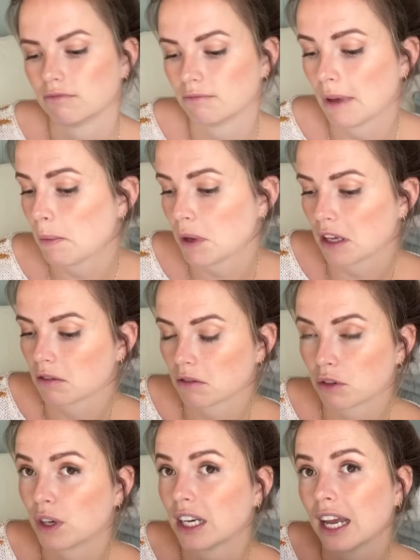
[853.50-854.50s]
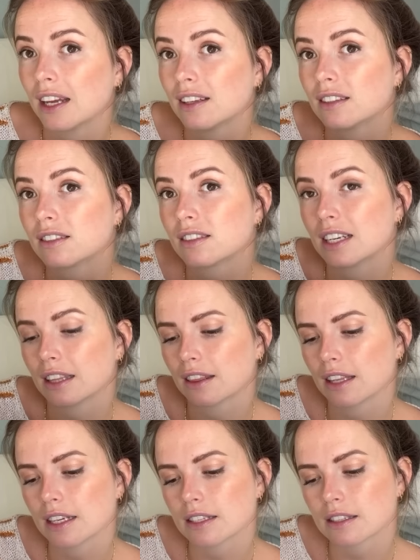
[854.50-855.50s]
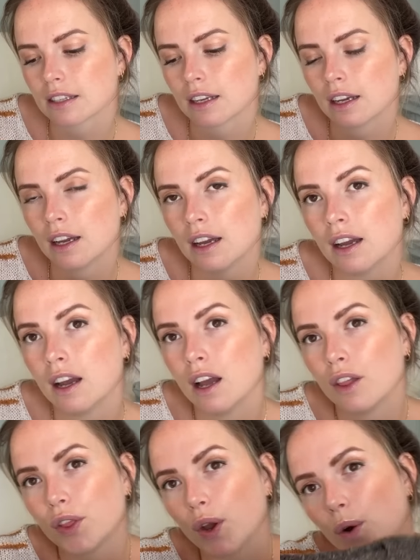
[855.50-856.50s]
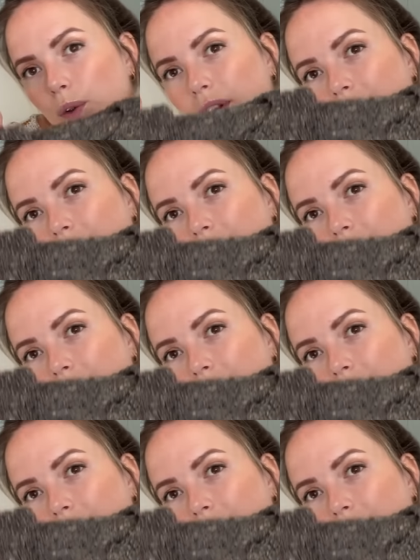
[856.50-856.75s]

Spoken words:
maybe 3 days to knit this. The only